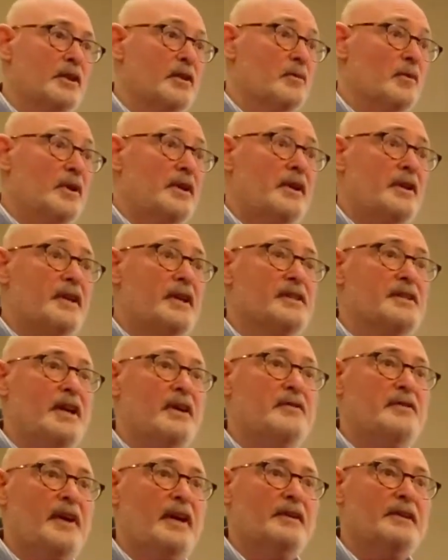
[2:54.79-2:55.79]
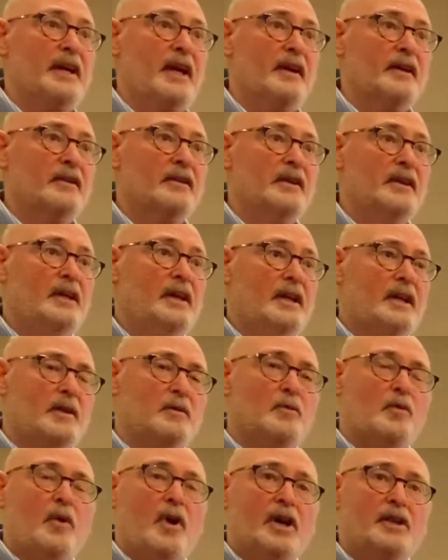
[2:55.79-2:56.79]
And one of the things I found out
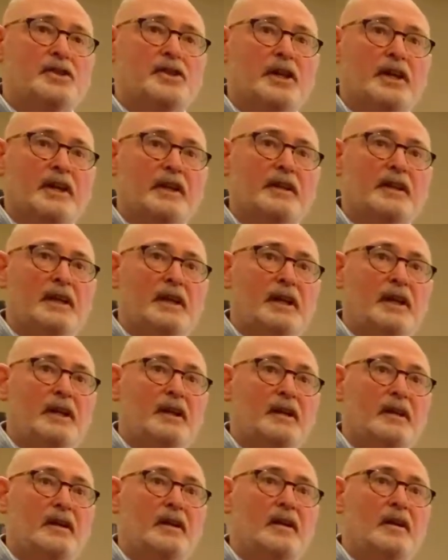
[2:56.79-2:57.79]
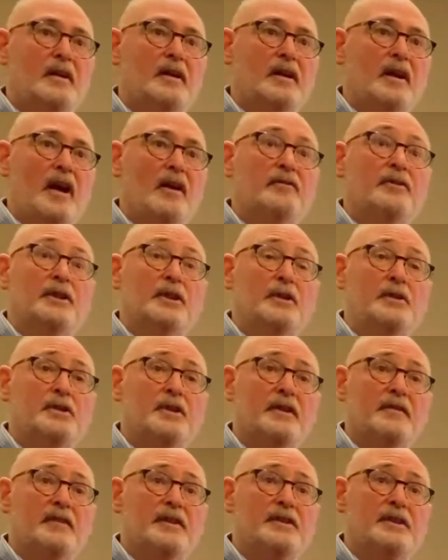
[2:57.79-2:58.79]
in watching the
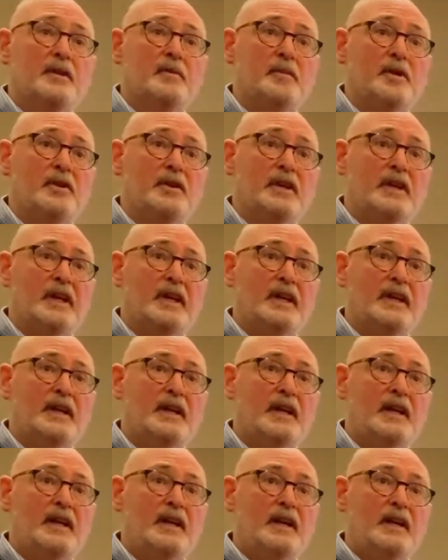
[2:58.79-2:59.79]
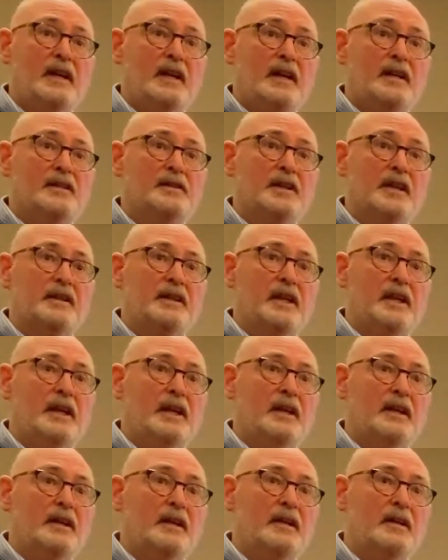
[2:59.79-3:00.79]
evolution of this community is that the